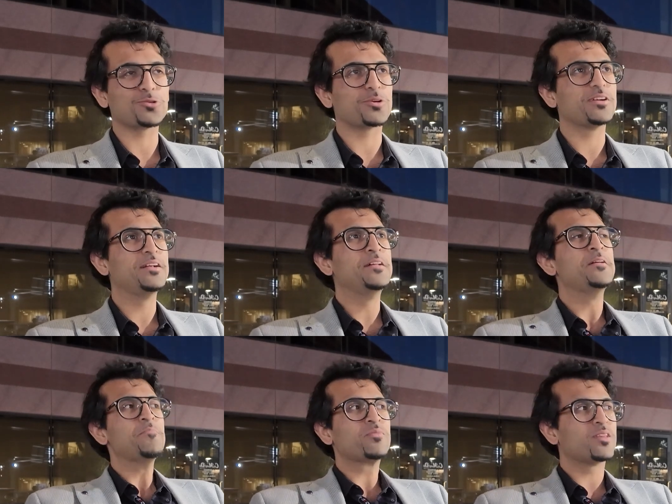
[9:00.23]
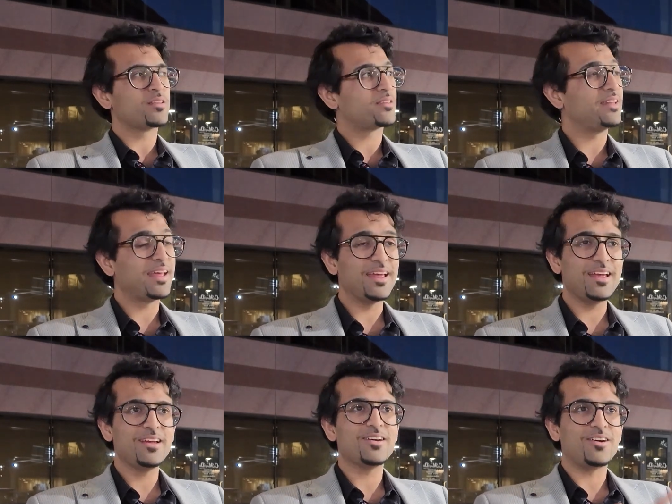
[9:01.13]
short.
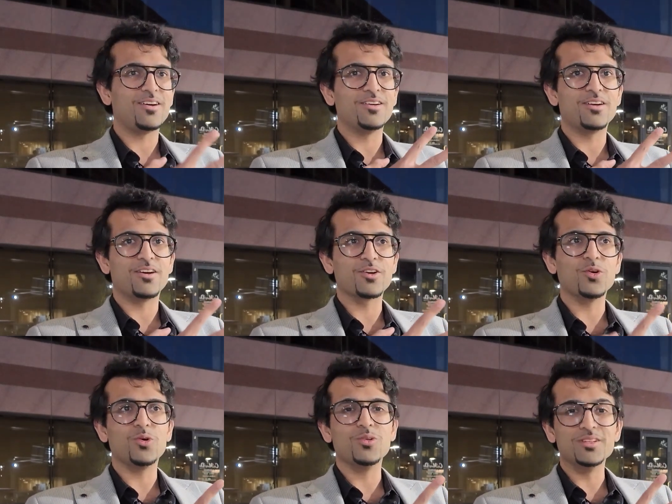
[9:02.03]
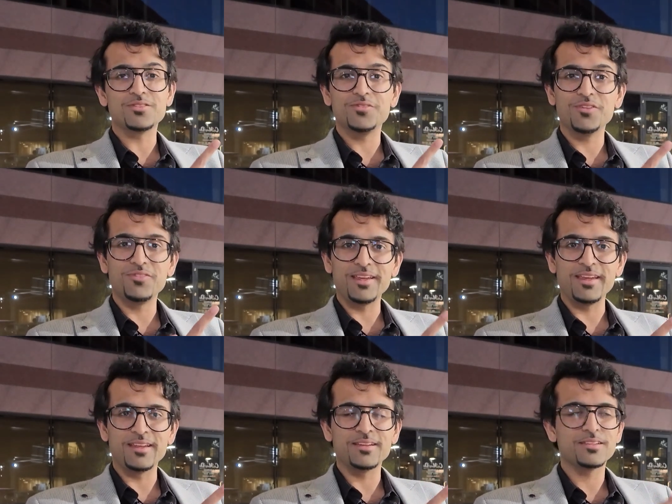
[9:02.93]
Today, our goal is
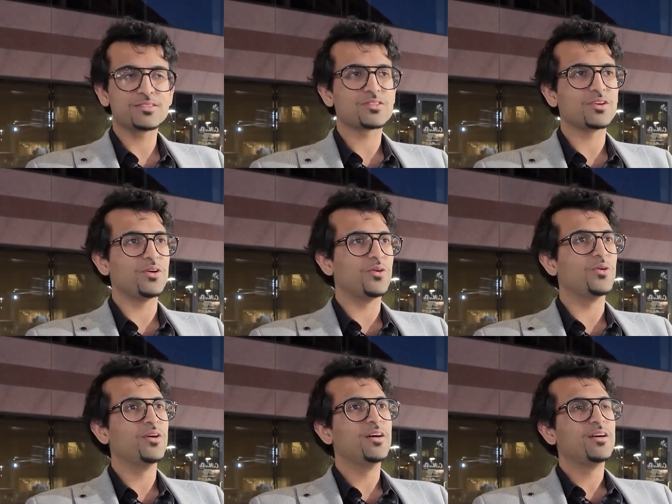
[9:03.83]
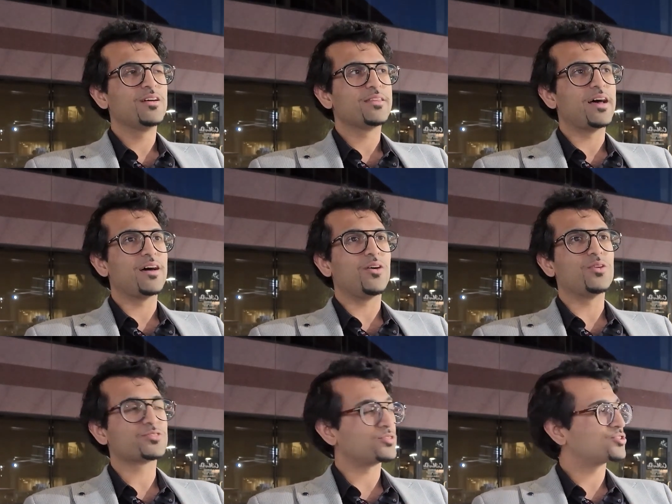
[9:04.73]
15. So that
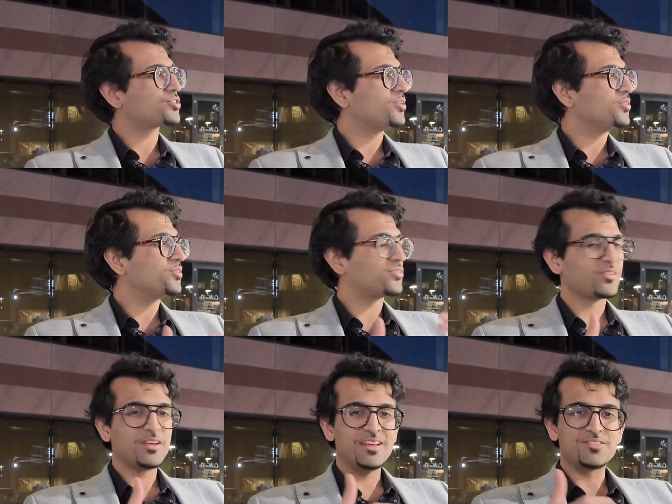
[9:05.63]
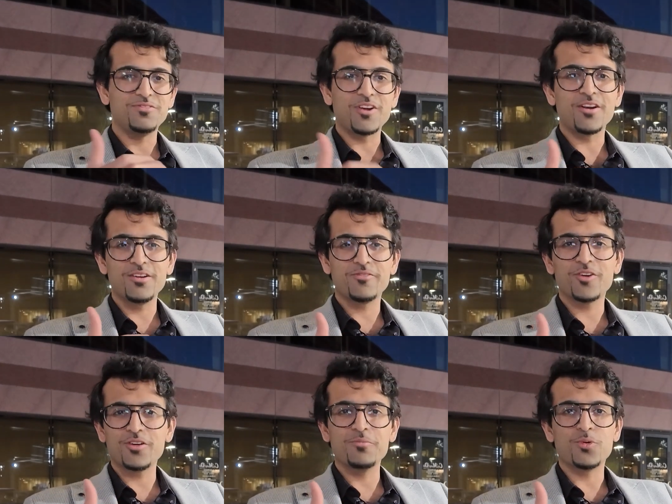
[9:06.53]
also shows it's very,
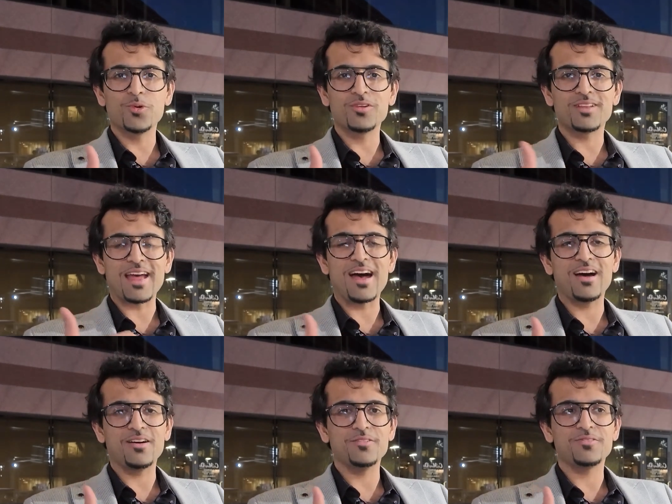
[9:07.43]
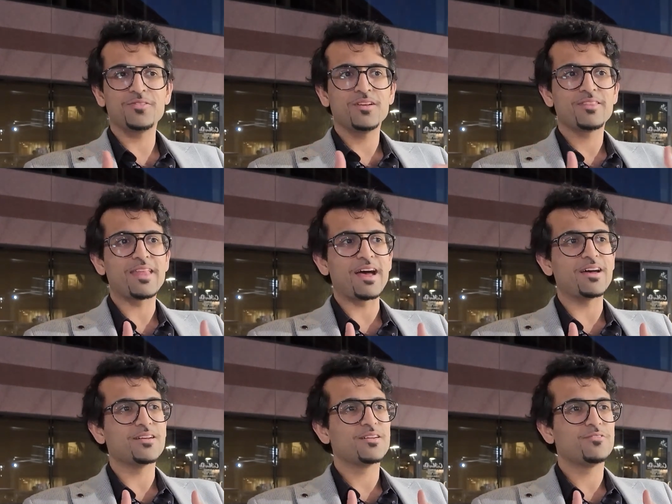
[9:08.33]
very important to have
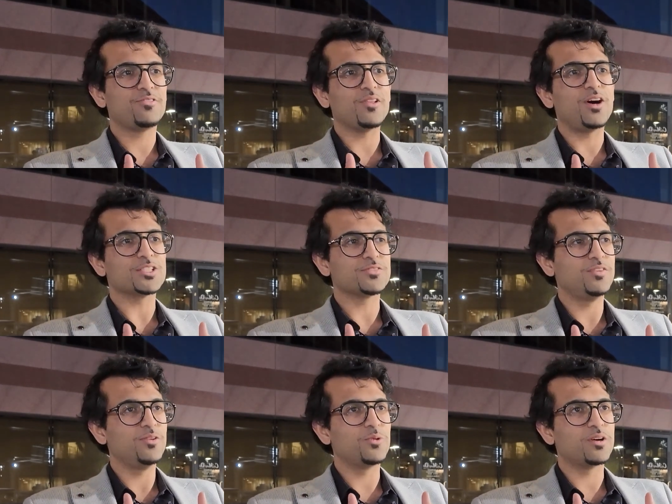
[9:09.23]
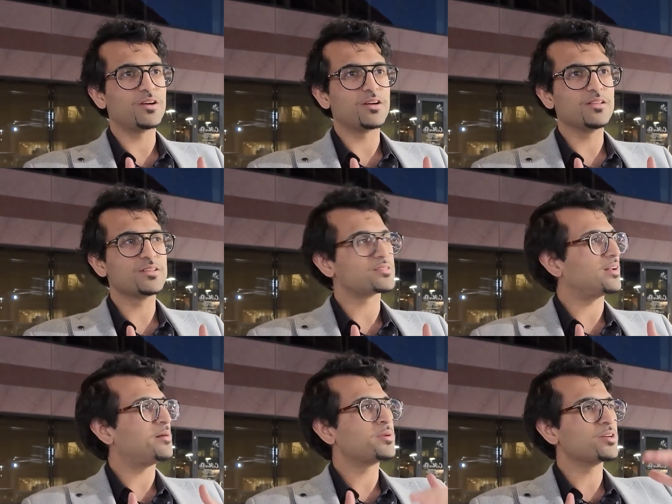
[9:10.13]
that philosophy where, listen,
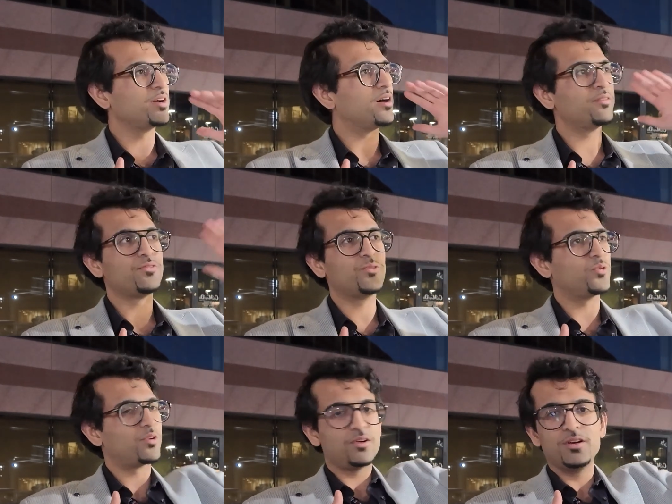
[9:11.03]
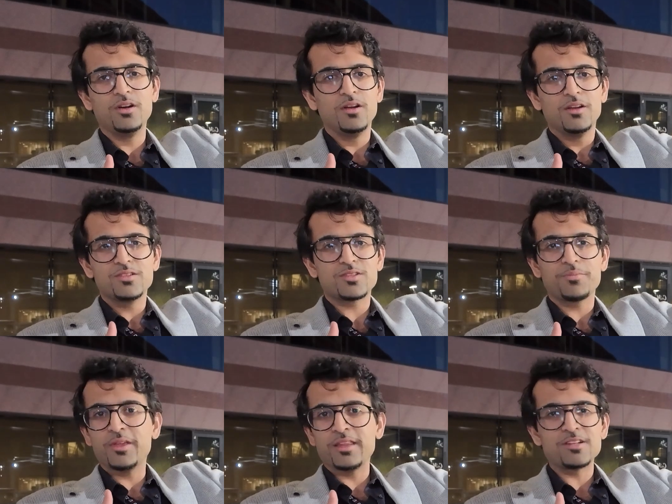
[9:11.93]
I'm going to gun for
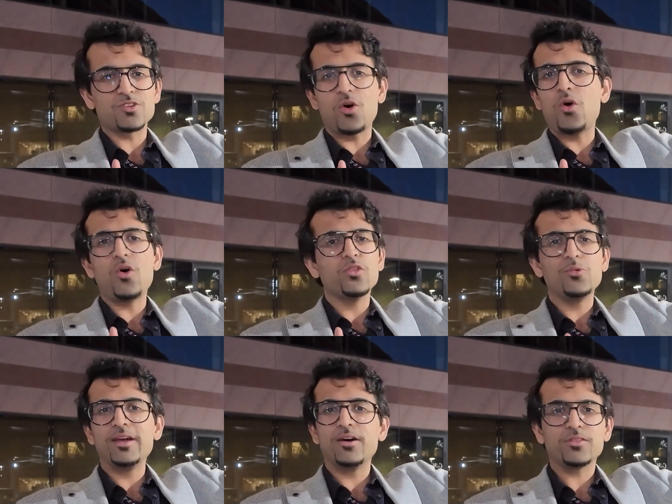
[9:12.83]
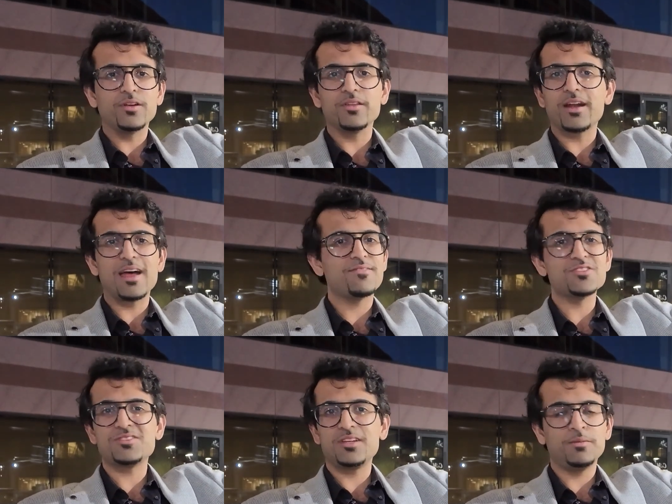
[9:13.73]
something that's all the way out there that I
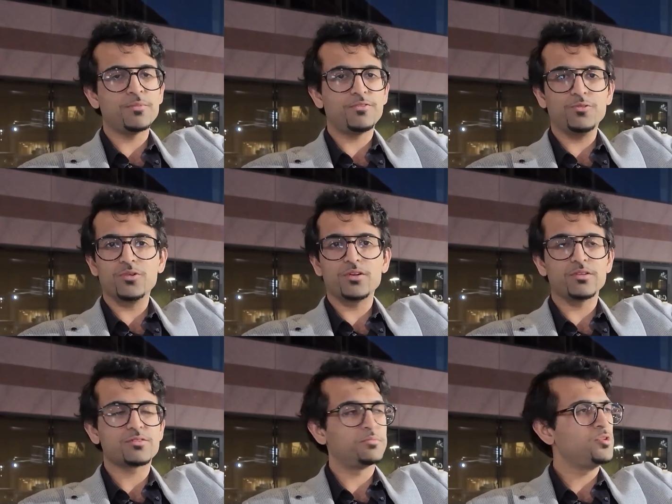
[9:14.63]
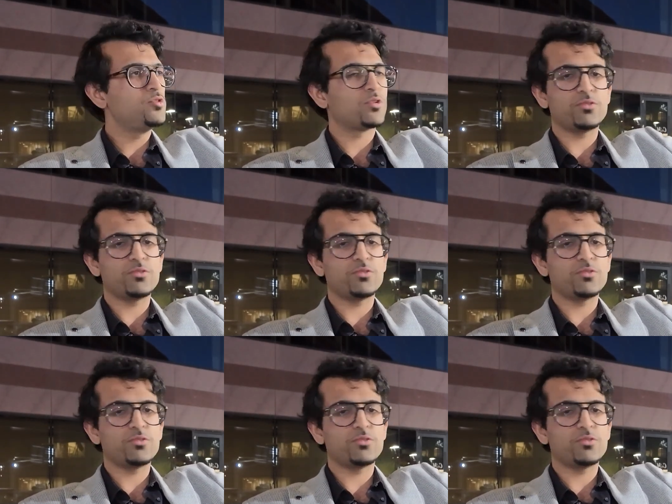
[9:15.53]
haven't seen before, some new